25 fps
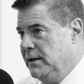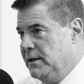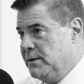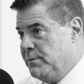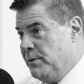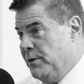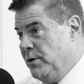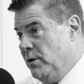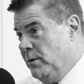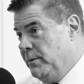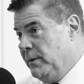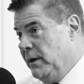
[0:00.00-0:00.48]
is
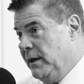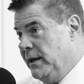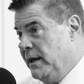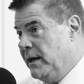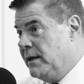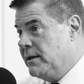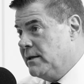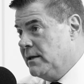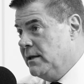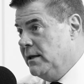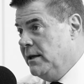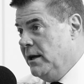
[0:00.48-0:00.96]
predominantly
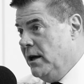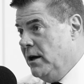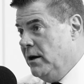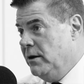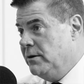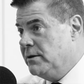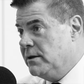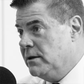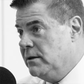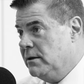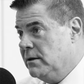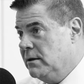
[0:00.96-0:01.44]
ex
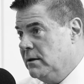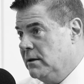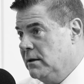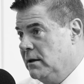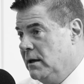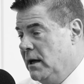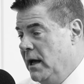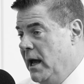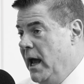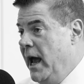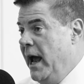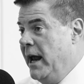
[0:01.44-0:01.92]
CEOs
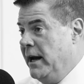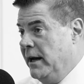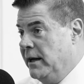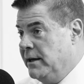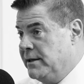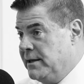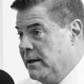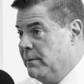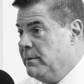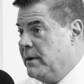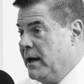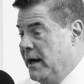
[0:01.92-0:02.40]
and
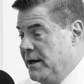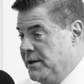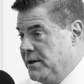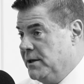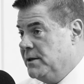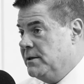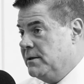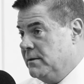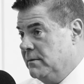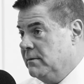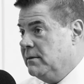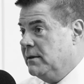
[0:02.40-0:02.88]
in some
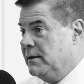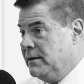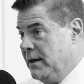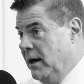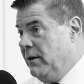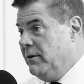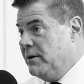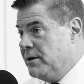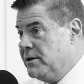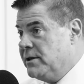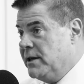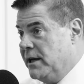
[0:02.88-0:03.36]
cases,
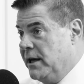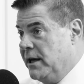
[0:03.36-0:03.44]
current